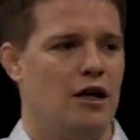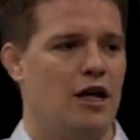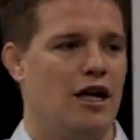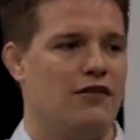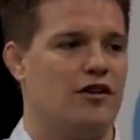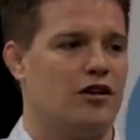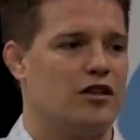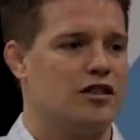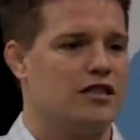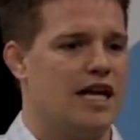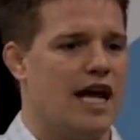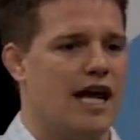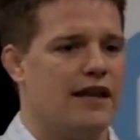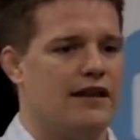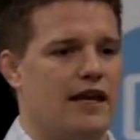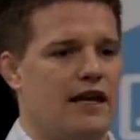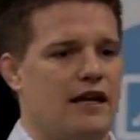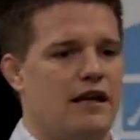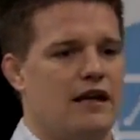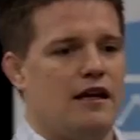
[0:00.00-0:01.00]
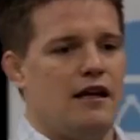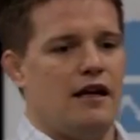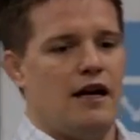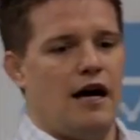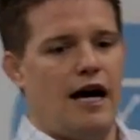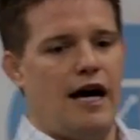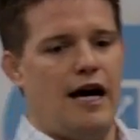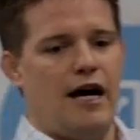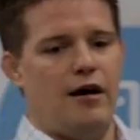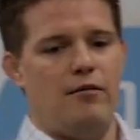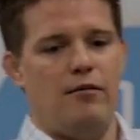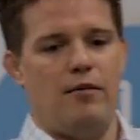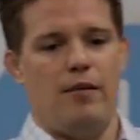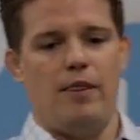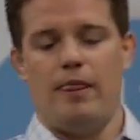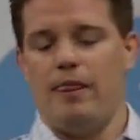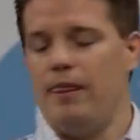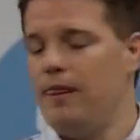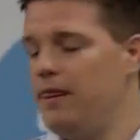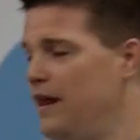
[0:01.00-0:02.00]
You have to understand that
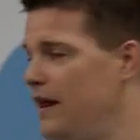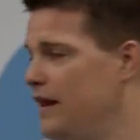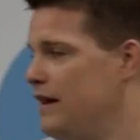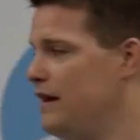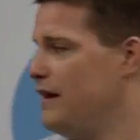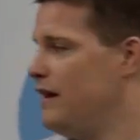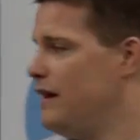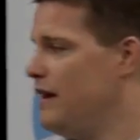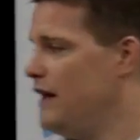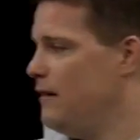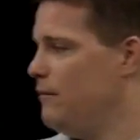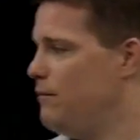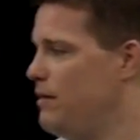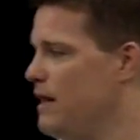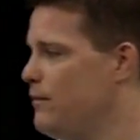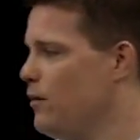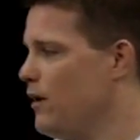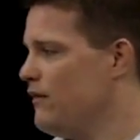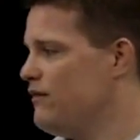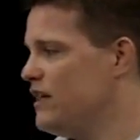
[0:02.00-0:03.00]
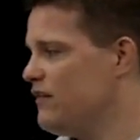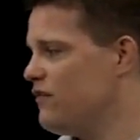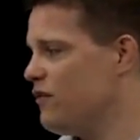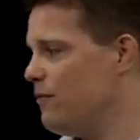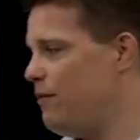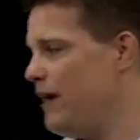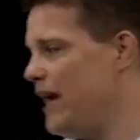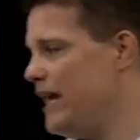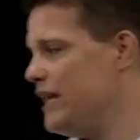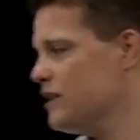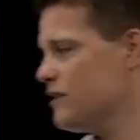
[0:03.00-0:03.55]
that people have different